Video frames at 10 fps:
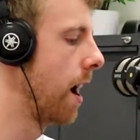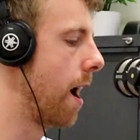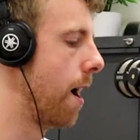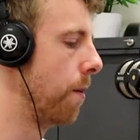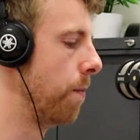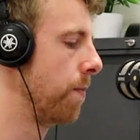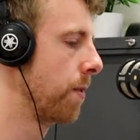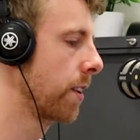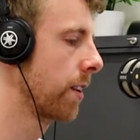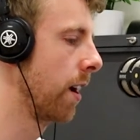
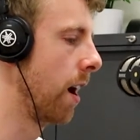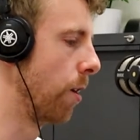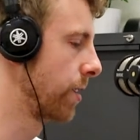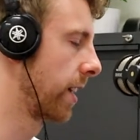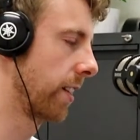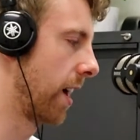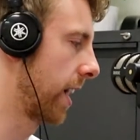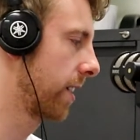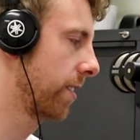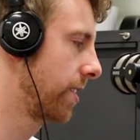I was getting
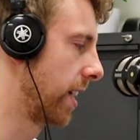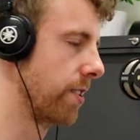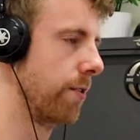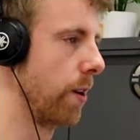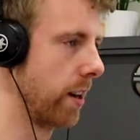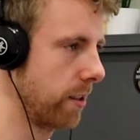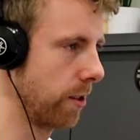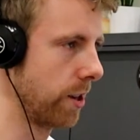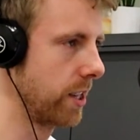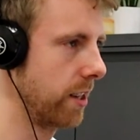like sets of around
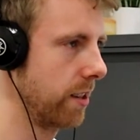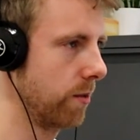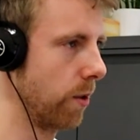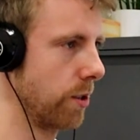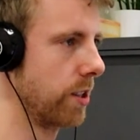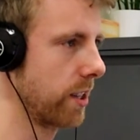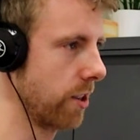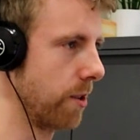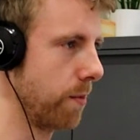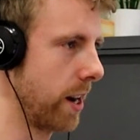30 while using
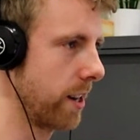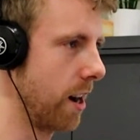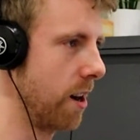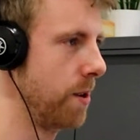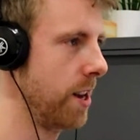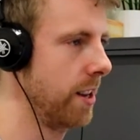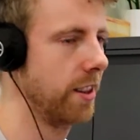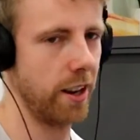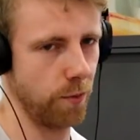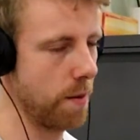sodium bicarb.
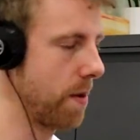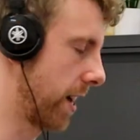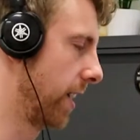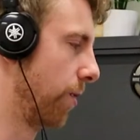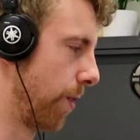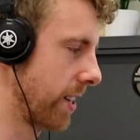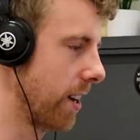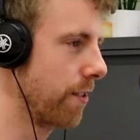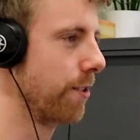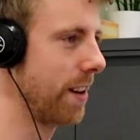Then went back in the weeks
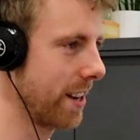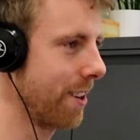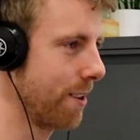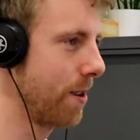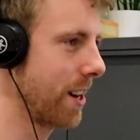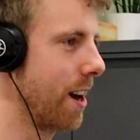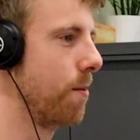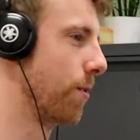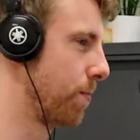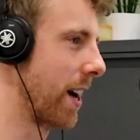after without sodium bicarb
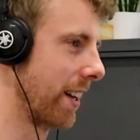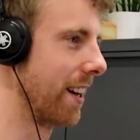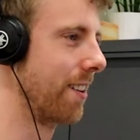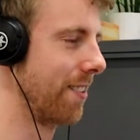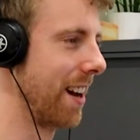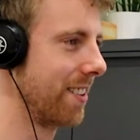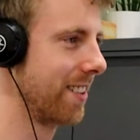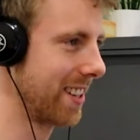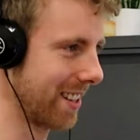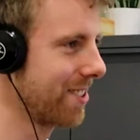and was back again
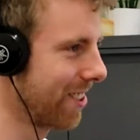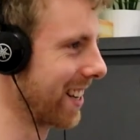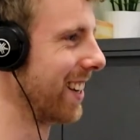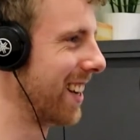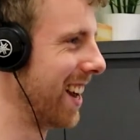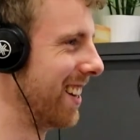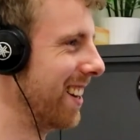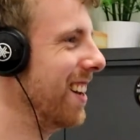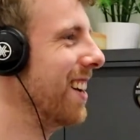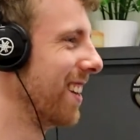around sets of 20
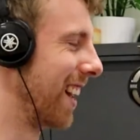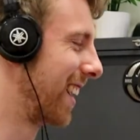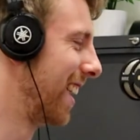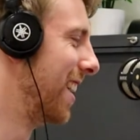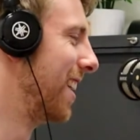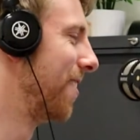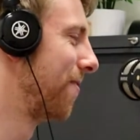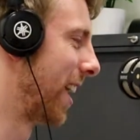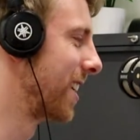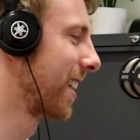again. Like
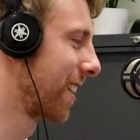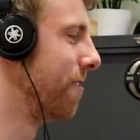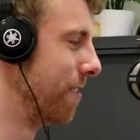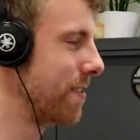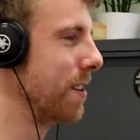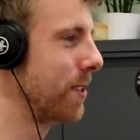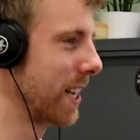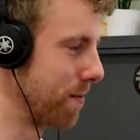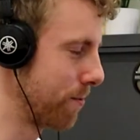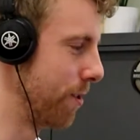that's like a
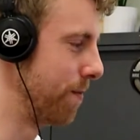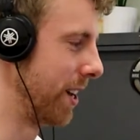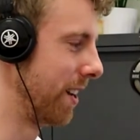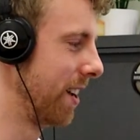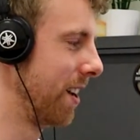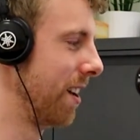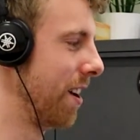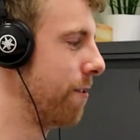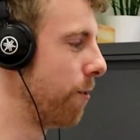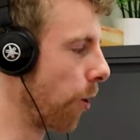50% improvement
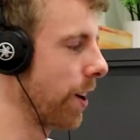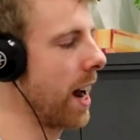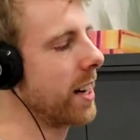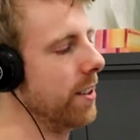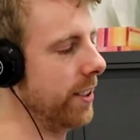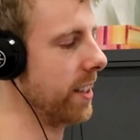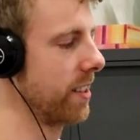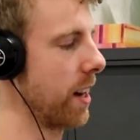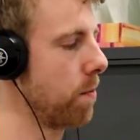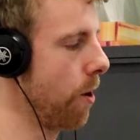for an activity
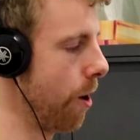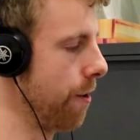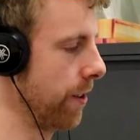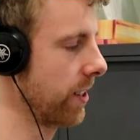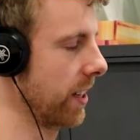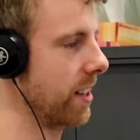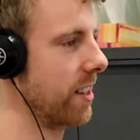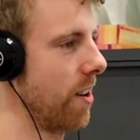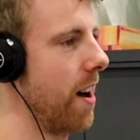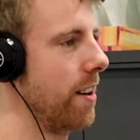that's like perfectly
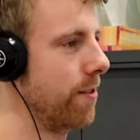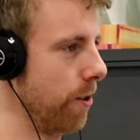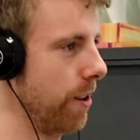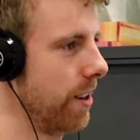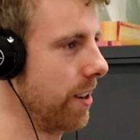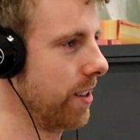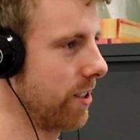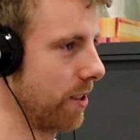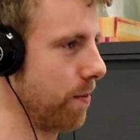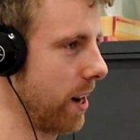designed for
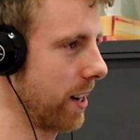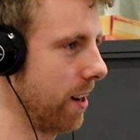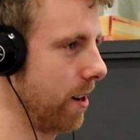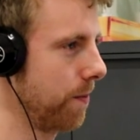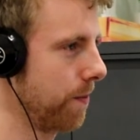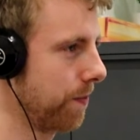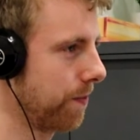sodium bicarb.